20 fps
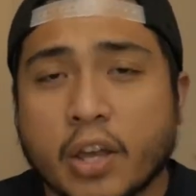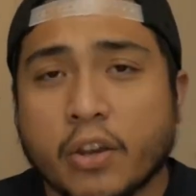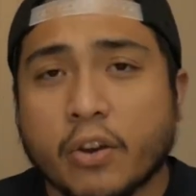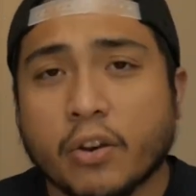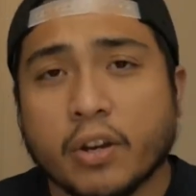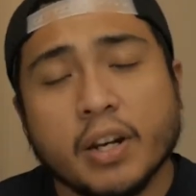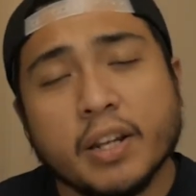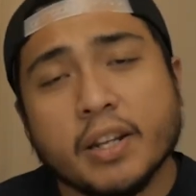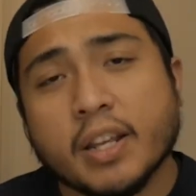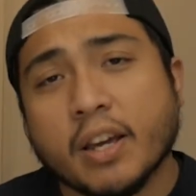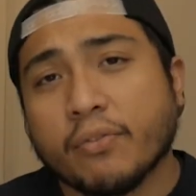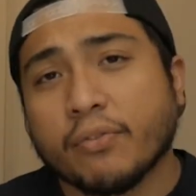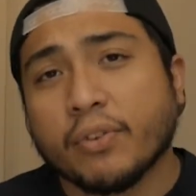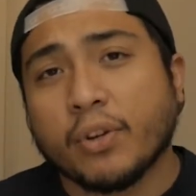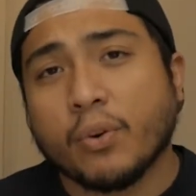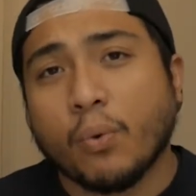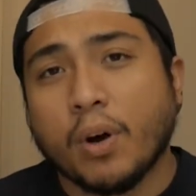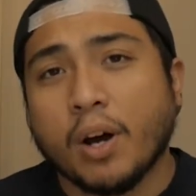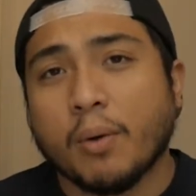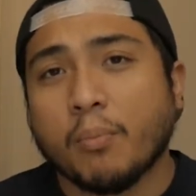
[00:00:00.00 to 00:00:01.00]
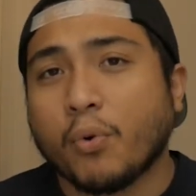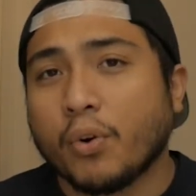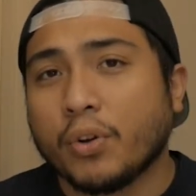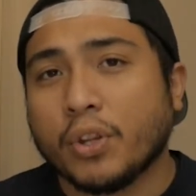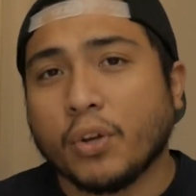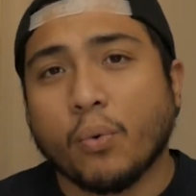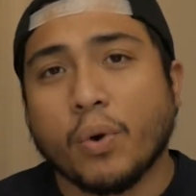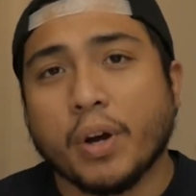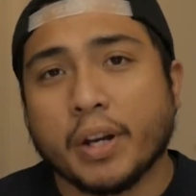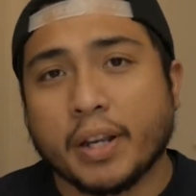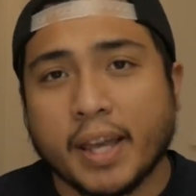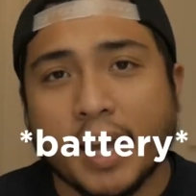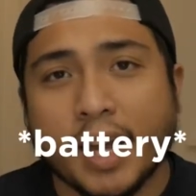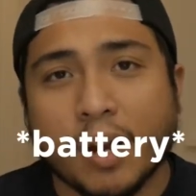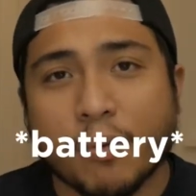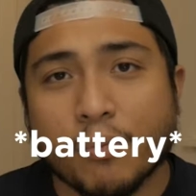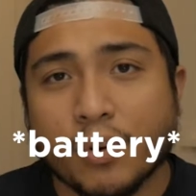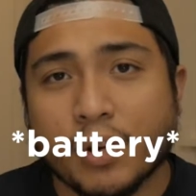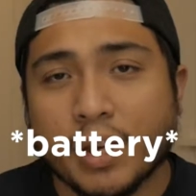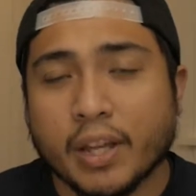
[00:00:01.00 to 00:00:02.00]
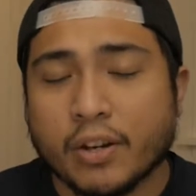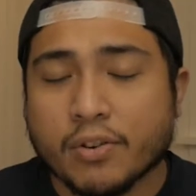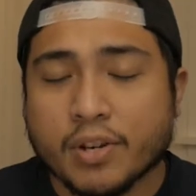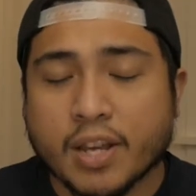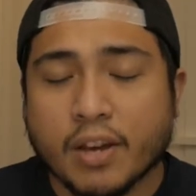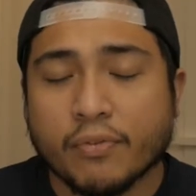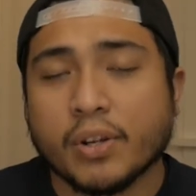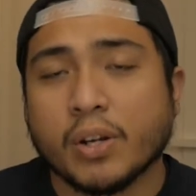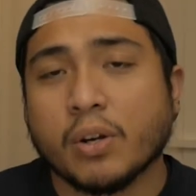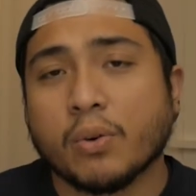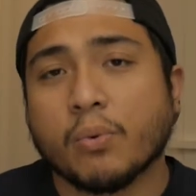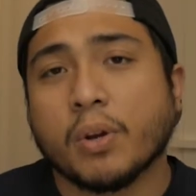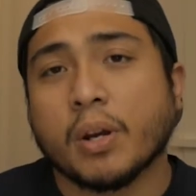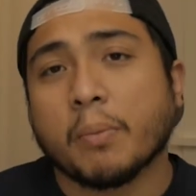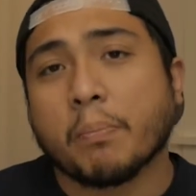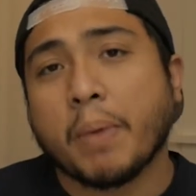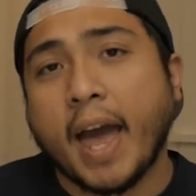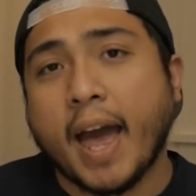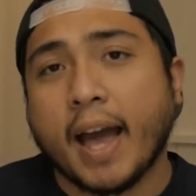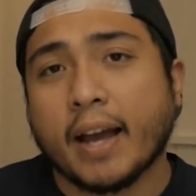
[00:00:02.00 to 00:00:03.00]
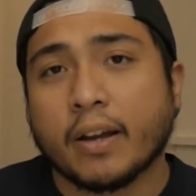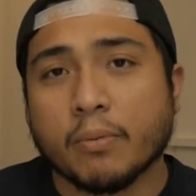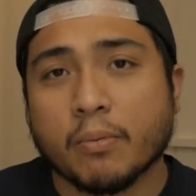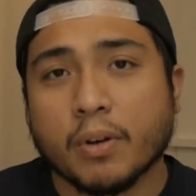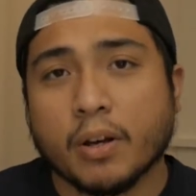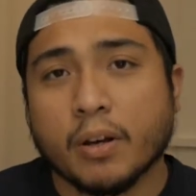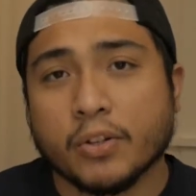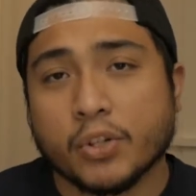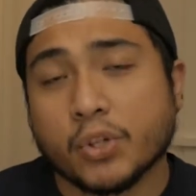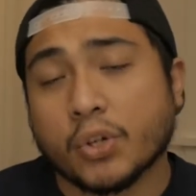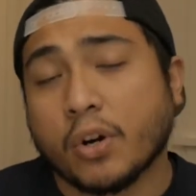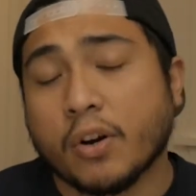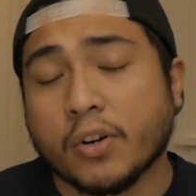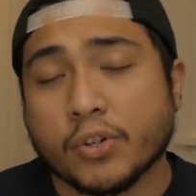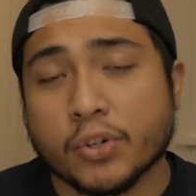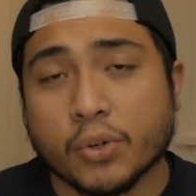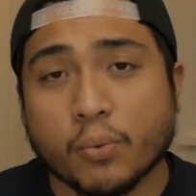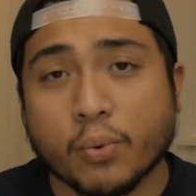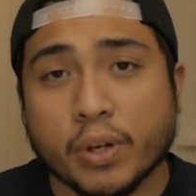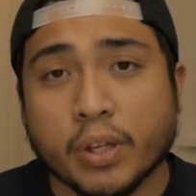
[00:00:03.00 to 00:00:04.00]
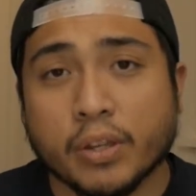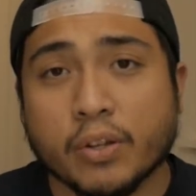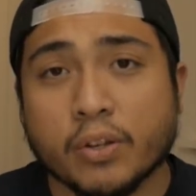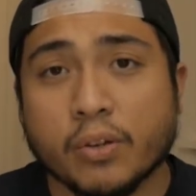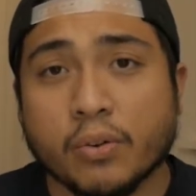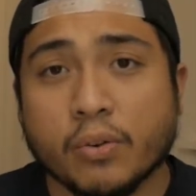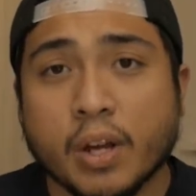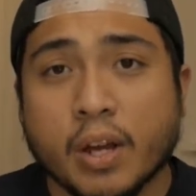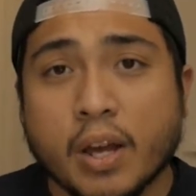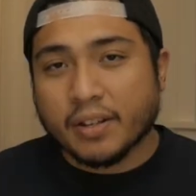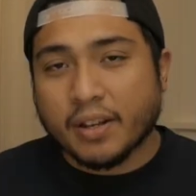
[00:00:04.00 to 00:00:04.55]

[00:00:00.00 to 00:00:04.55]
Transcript: You're gonna definitely want more than one camera, and you're definitely gonna wanna pack a charger with you.